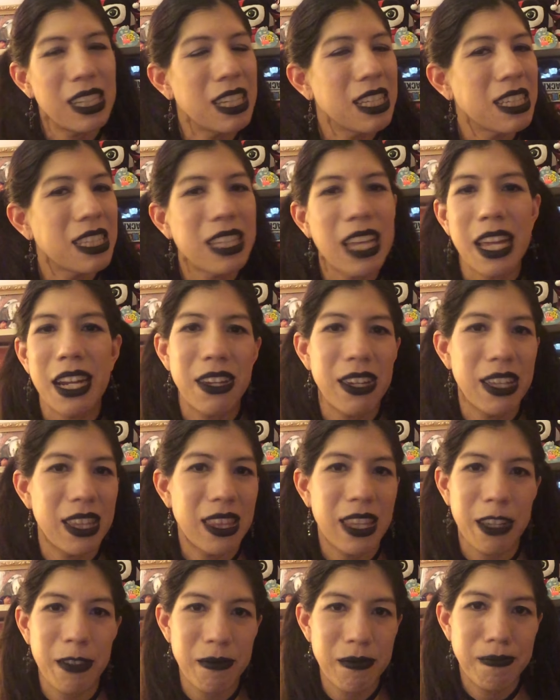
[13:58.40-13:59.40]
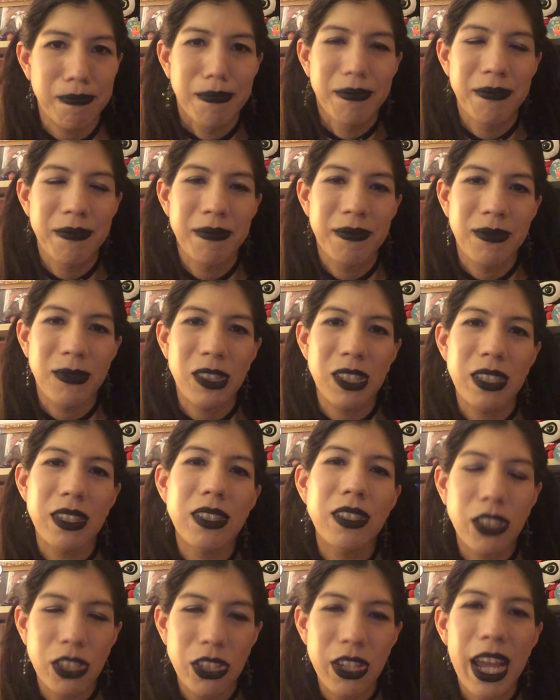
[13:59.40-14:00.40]
it's not a good thing.
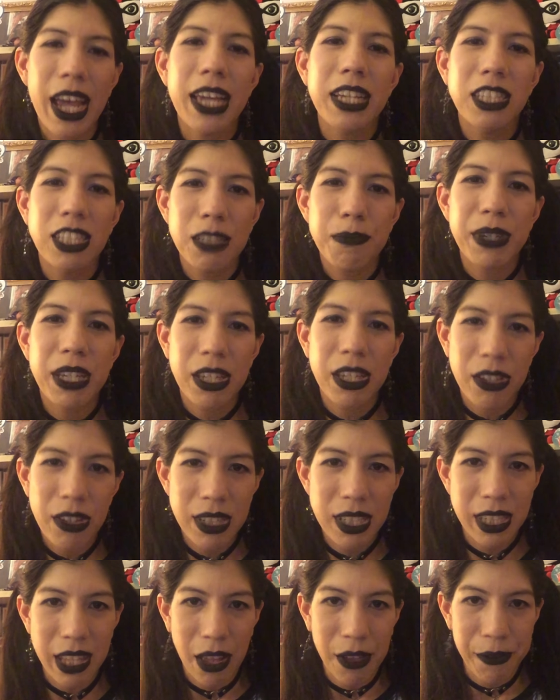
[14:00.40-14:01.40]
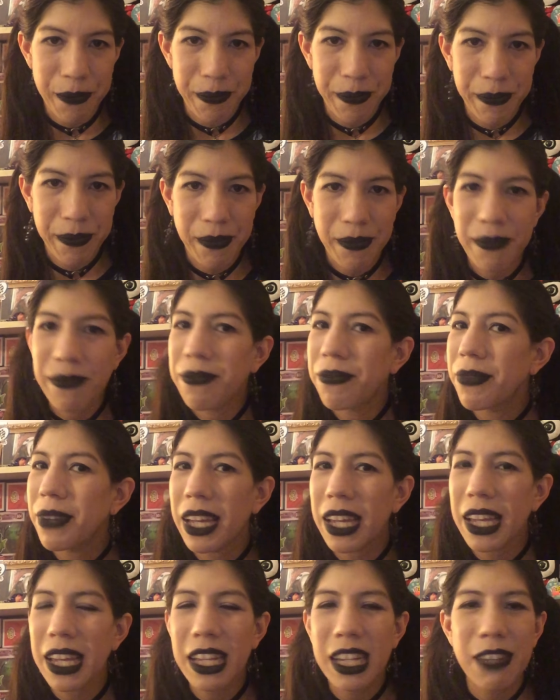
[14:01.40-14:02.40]
Try to be yourself.
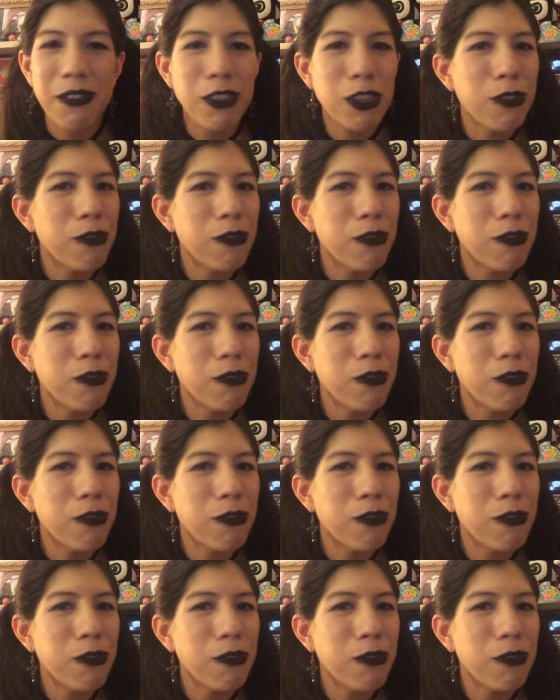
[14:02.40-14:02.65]
And if